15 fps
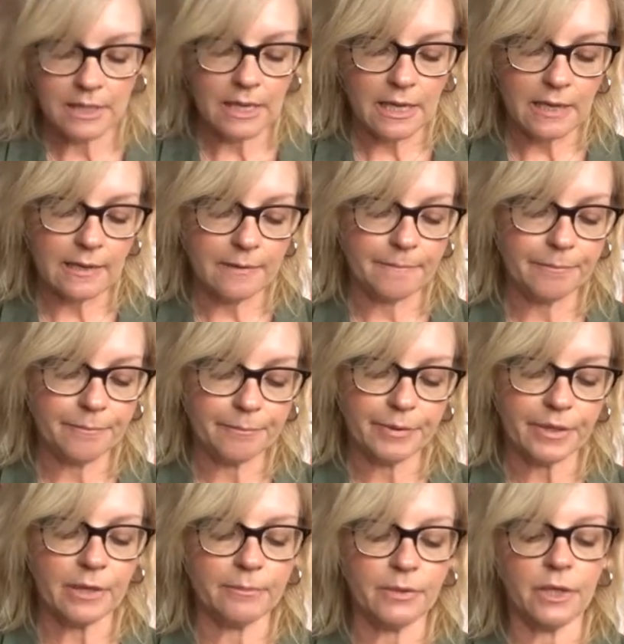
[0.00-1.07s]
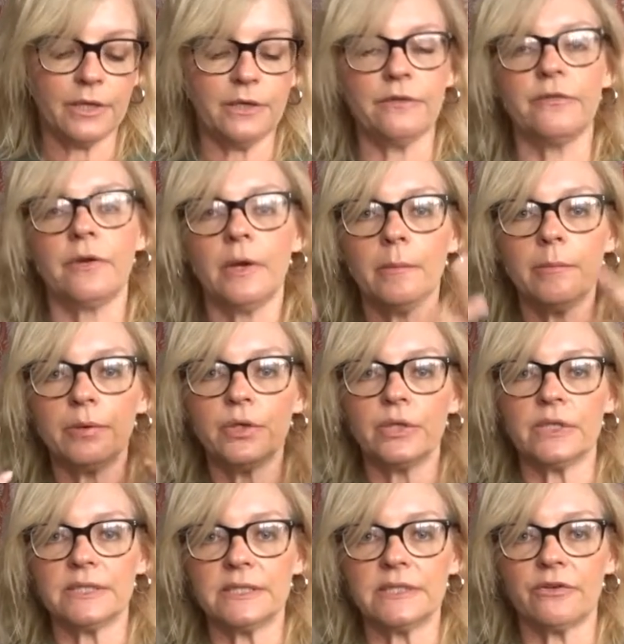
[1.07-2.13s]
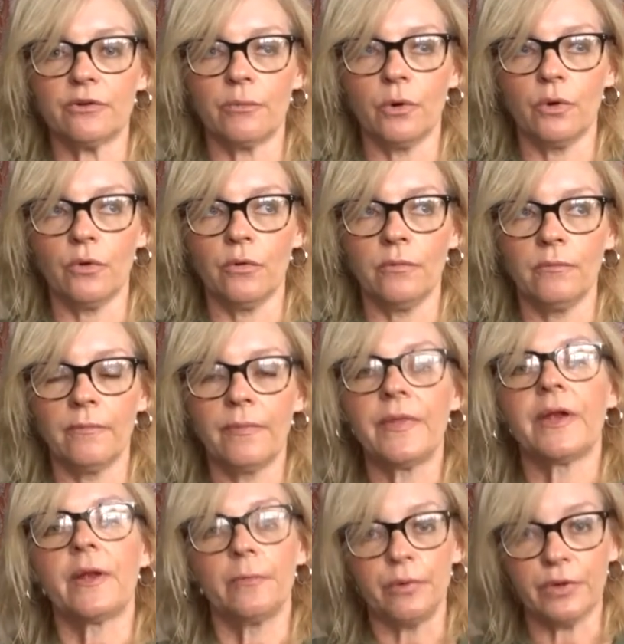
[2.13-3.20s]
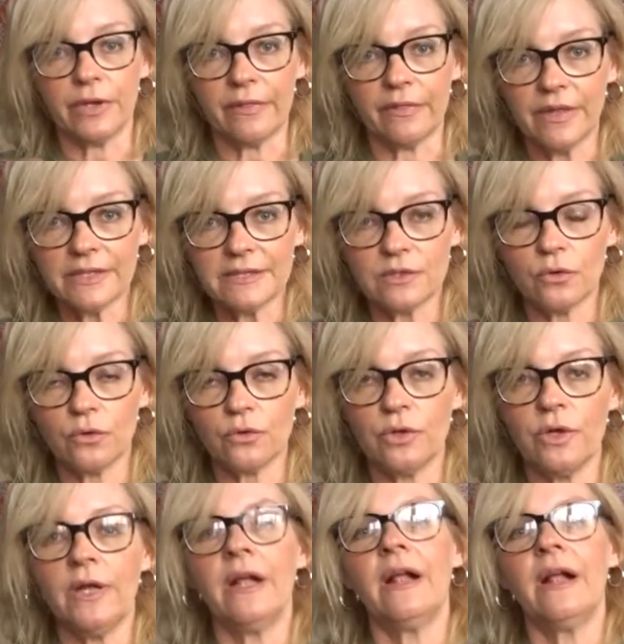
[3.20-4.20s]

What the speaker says: But I'm kind of putting the serum on, then I'm putting this on,